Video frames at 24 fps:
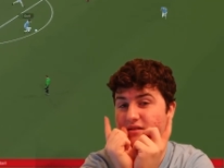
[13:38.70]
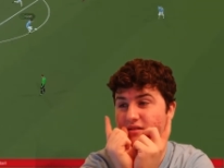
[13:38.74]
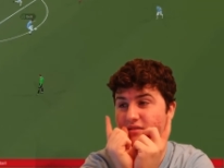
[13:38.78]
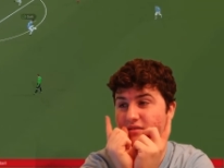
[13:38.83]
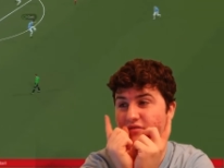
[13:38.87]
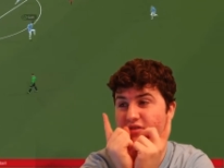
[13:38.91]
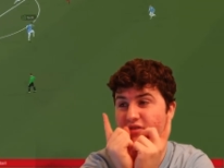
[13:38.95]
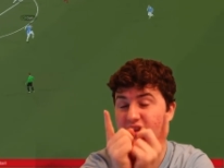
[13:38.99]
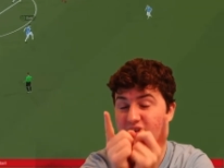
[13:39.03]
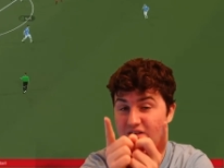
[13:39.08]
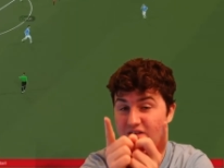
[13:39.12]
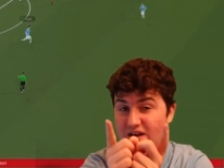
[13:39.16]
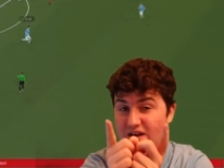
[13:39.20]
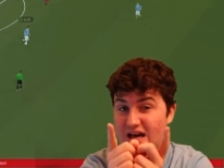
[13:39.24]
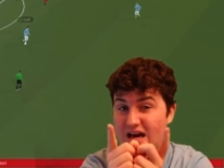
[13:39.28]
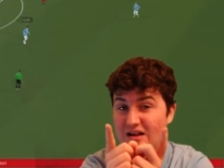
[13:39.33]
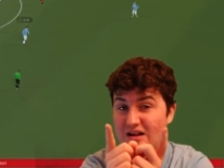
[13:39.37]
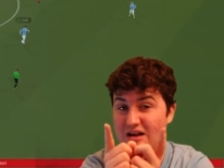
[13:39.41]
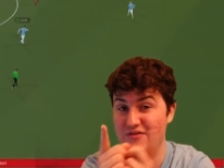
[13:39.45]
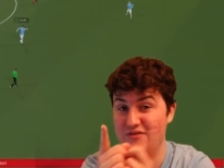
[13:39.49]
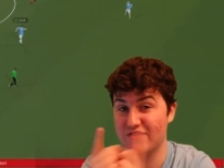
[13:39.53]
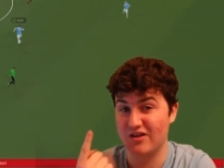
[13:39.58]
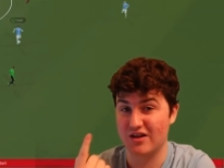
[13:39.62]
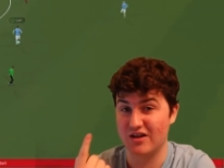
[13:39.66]
Villarreal
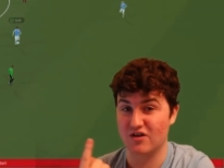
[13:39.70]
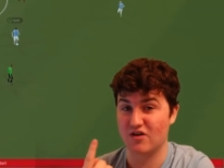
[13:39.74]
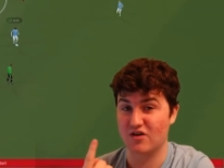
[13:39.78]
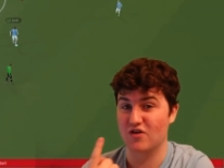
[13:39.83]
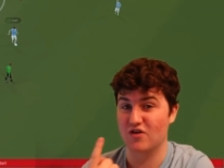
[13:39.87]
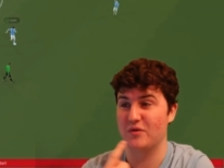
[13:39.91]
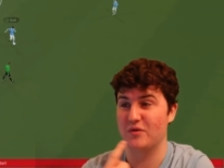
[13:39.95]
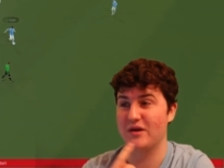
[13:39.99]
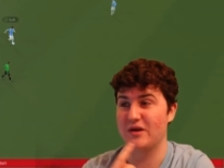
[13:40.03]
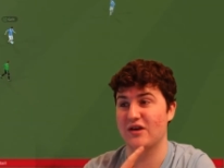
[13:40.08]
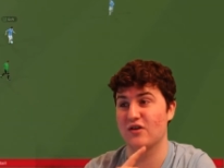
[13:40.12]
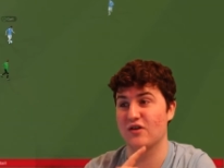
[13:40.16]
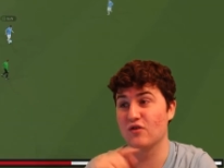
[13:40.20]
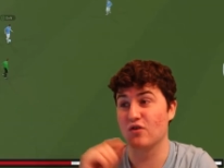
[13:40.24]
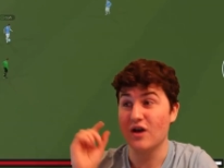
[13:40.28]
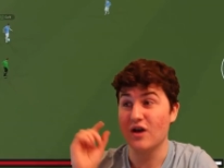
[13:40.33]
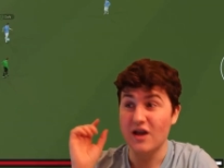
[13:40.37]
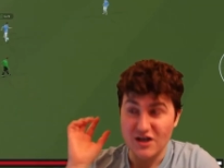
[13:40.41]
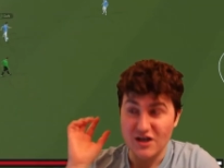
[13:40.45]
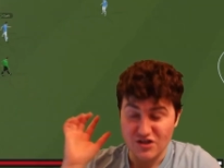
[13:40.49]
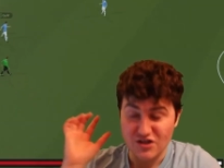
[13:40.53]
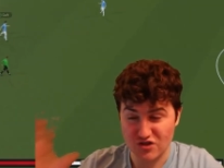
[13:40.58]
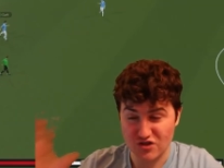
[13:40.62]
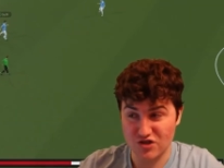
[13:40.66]
after they got an away goal.
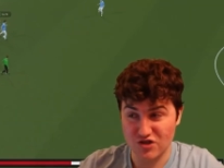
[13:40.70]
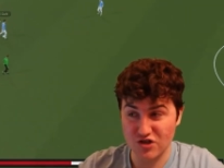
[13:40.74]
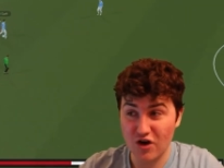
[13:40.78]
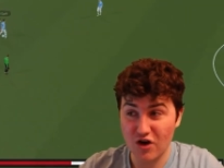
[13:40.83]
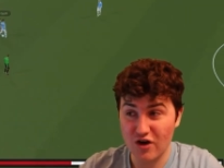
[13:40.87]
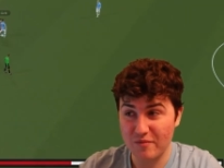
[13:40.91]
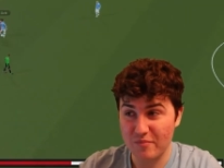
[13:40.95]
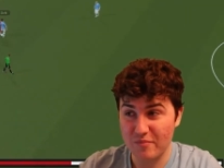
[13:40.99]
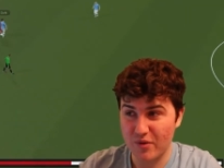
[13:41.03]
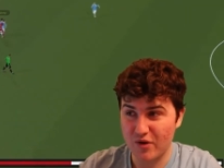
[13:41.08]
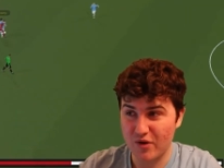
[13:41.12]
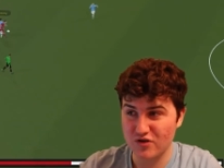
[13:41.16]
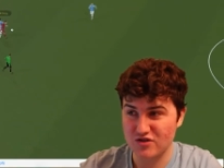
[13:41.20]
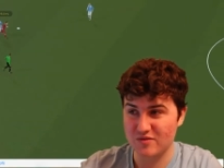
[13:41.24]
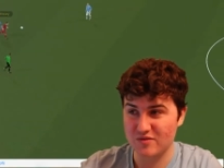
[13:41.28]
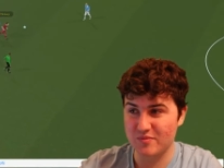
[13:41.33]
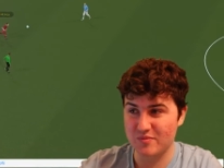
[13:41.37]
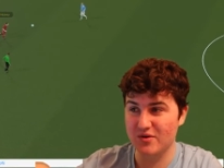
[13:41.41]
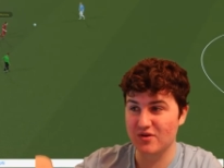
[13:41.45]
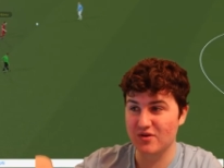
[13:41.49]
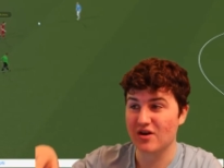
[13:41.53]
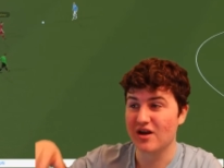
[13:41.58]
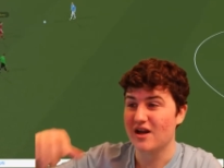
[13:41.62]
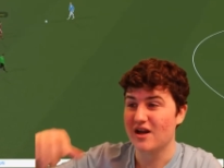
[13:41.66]
So it's not
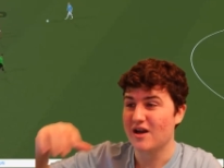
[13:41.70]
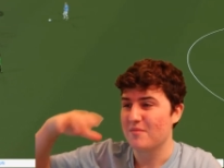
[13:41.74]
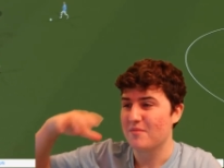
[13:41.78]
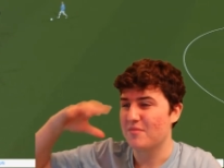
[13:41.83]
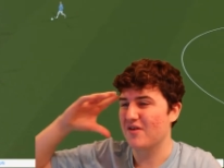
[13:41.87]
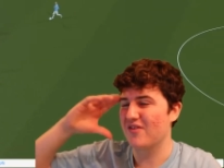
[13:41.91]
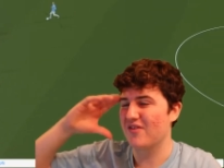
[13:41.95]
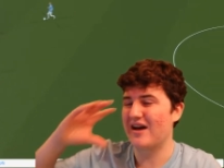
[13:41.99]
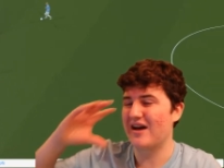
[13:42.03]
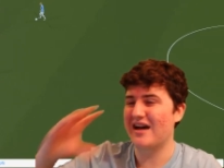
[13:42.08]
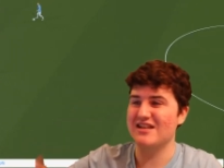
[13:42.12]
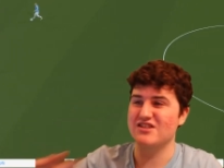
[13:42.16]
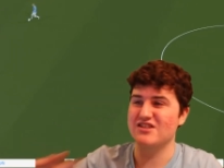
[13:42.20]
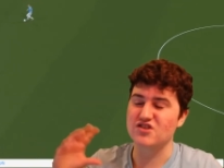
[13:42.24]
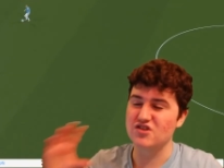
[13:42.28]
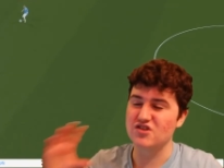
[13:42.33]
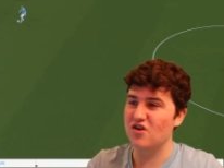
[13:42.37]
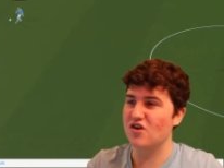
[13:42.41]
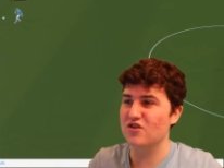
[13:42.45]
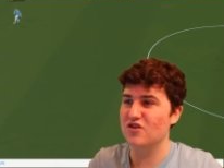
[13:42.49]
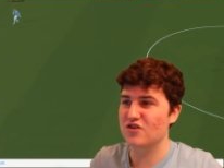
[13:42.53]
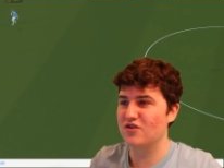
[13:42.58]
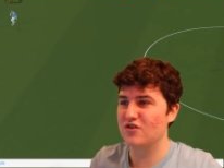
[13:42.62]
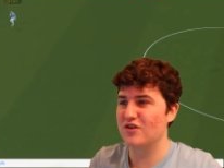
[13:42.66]
impossible, but that is
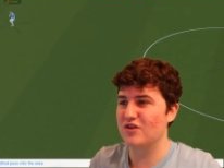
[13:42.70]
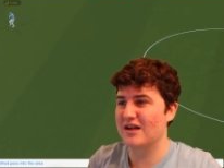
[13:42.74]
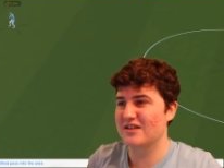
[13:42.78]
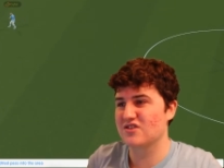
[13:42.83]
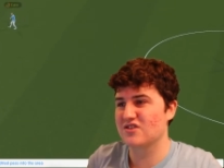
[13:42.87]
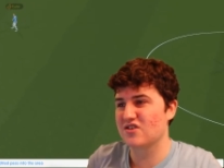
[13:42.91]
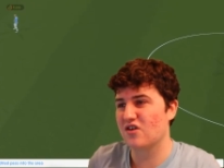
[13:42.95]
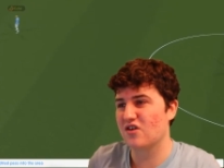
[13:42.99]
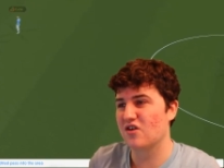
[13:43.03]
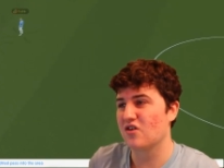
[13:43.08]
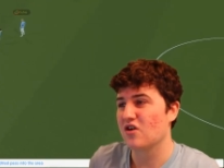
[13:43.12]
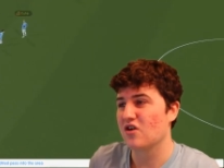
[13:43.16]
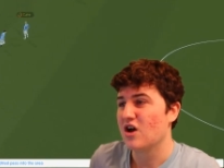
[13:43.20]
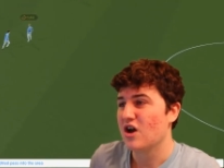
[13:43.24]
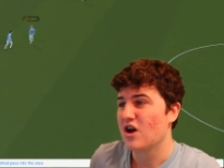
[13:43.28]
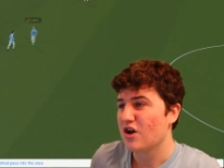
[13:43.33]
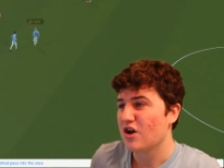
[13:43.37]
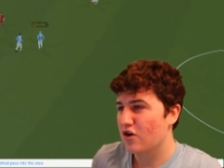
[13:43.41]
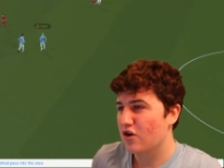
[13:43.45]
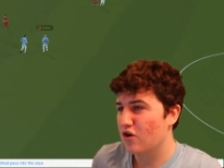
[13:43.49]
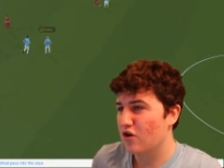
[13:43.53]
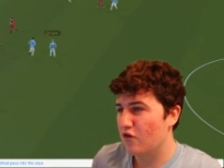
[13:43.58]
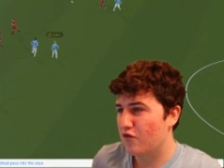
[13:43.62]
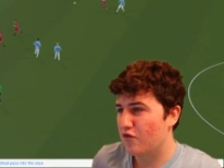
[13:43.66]
not good at all.
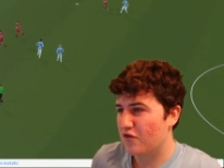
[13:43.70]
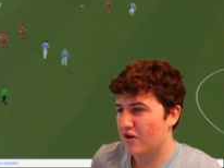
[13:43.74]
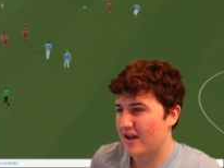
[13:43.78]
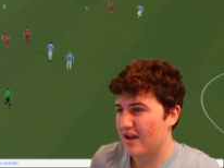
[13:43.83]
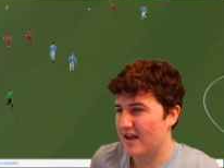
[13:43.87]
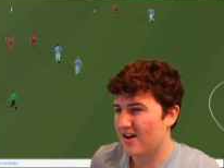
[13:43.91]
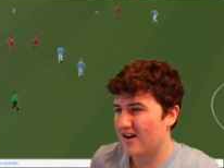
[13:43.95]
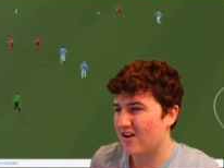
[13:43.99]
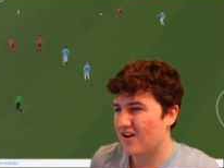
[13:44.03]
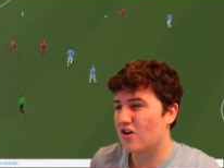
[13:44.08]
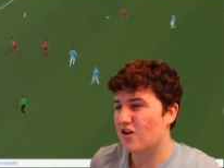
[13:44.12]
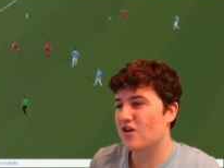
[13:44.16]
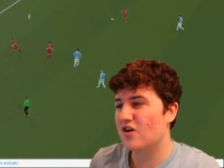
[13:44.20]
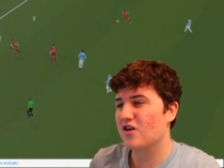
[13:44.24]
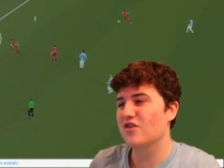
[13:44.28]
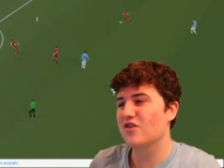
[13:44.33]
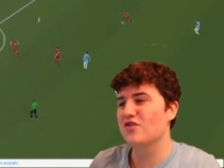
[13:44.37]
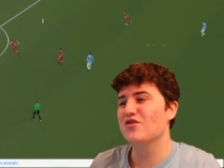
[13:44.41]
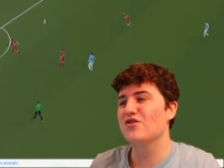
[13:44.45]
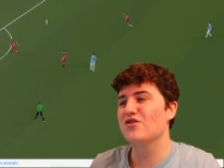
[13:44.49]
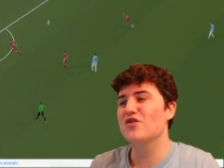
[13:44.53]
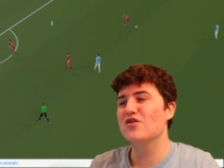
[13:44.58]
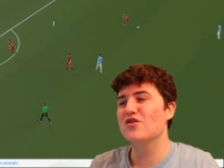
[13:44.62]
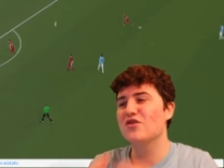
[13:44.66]
Kufre, oh
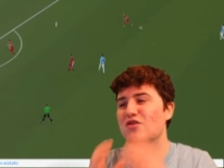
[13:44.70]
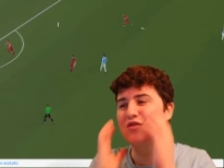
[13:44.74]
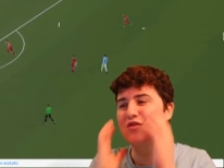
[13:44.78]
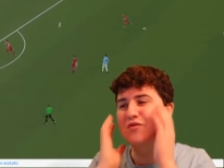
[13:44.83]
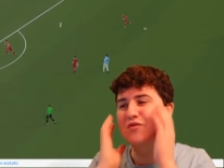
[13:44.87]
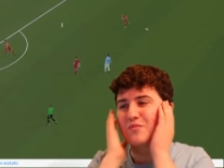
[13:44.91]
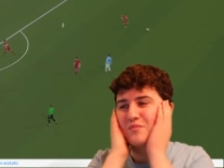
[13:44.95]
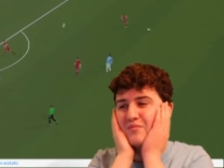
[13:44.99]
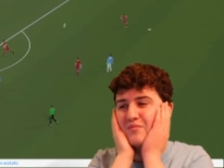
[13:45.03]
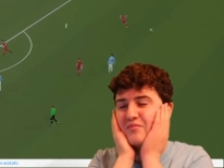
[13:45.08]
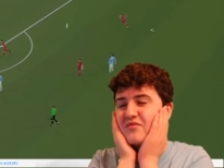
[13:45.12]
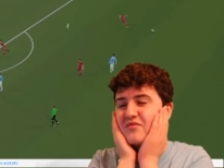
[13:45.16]
no.